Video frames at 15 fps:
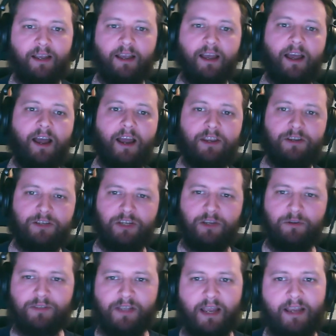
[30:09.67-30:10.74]
I used to
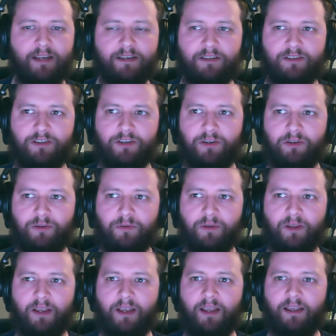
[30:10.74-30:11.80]
use that to
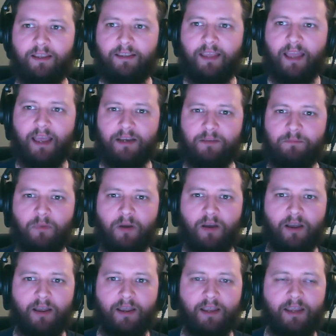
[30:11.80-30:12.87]
get
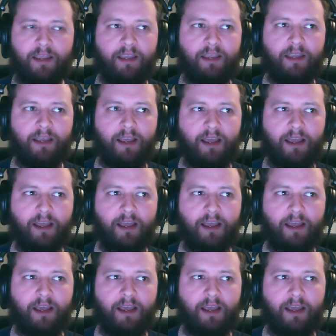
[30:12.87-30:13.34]
my